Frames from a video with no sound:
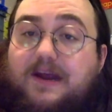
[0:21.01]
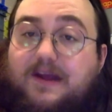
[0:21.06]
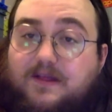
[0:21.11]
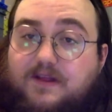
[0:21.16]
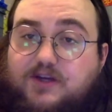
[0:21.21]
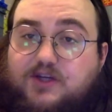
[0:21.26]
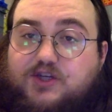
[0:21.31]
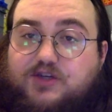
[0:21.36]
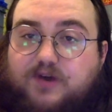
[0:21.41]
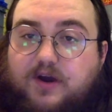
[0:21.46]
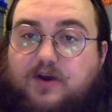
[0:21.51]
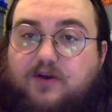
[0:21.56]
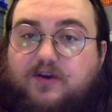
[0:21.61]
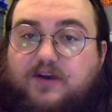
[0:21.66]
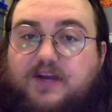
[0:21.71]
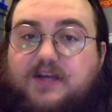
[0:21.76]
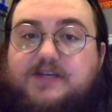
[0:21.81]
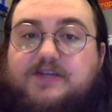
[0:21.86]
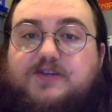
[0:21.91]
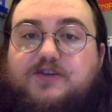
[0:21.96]
illustrator
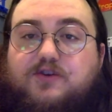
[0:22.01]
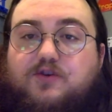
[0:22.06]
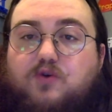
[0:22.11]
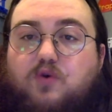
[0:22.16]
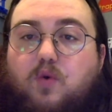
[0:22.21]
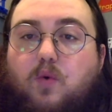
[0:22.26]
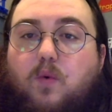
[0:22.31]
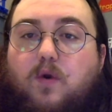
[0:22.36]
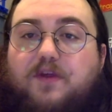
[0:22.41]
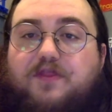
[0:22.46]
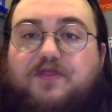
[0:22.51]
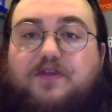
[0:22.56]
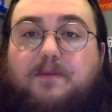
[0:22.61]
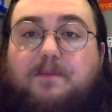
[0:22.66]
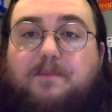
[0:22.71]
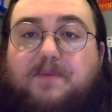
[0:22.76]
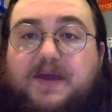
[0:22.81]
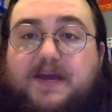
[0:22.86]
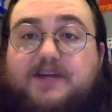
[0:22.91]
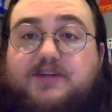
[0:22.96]
can do with the
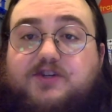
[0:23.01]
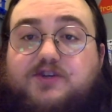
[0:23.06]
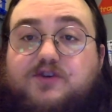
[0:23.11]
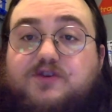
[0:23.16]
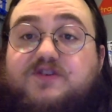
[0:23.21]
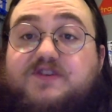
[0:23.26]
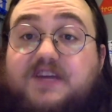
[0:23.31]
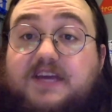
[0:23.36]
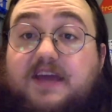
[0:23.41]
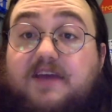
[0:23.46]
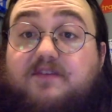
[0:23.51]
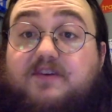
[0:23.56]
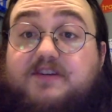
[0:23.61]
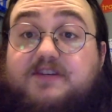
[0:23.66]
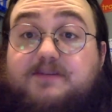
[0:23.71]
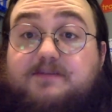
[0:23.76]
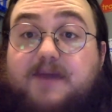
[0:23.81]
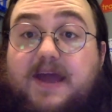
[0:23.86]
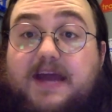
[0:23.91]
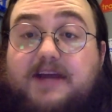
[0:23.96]
pictures to give us
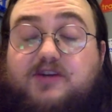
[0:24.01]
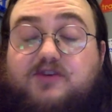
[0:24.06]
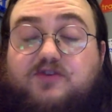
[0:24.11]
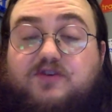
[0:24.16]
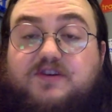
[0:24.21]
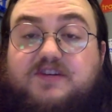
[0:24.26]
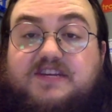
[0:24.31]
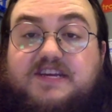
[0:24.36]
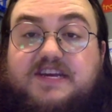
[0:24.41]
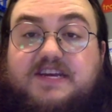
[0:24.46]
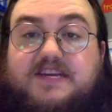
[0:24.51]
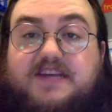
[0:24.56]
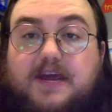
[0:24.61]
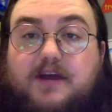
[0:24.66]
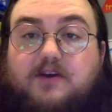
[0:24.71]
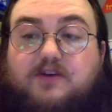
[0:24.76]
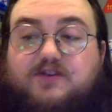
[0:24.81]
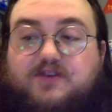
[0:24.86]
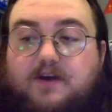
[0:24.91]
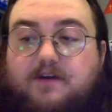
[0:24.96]
some extra
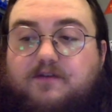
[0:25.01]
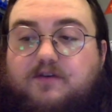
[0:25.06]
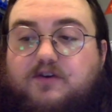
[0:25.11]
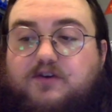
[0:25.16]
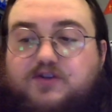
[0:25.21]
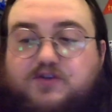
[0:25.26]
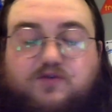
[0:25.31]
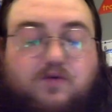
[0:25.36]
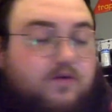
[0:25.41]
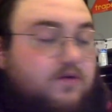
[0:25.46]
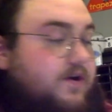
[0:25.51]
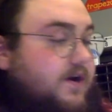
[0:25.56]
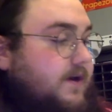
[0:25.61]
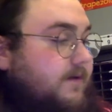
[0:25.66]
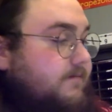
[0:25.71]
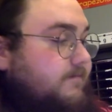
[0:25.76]
details of our story.